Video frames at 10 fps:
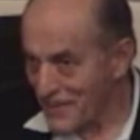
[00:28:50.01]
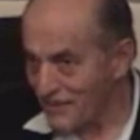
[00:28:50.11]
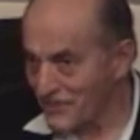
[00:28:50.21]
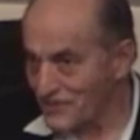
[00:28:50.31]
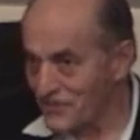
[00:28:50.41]

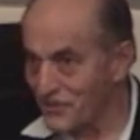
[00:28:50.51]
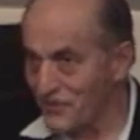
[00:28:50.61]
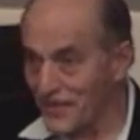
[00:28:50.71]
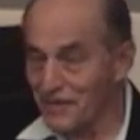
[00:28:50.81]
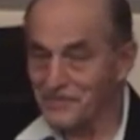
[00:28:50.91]
I want to show you
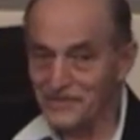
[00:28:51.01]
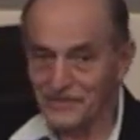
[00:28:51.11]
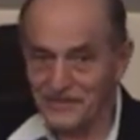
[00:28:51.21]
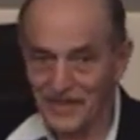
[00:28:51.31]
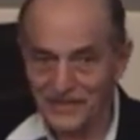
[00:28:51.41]
what happened
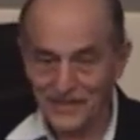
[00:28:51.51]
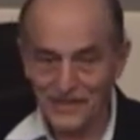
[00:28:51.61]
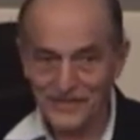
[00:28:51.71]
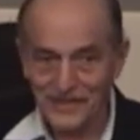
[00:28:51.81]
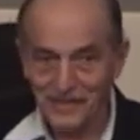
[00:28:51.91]
to Sand
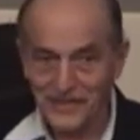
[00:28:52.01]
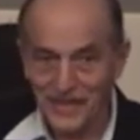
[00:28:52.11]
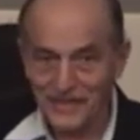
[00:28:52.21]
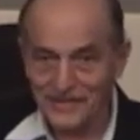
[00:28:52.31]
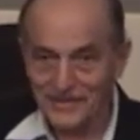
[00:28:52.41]
County
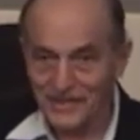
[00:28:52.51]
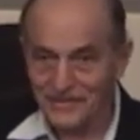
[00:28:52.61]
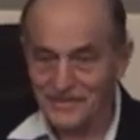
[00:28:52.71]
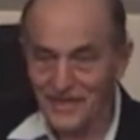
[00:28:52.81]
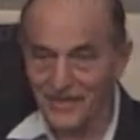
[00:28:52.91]
Almanac in the
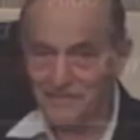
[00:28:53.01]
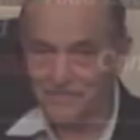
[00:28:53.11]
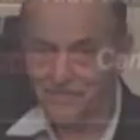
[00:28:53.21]
next slide.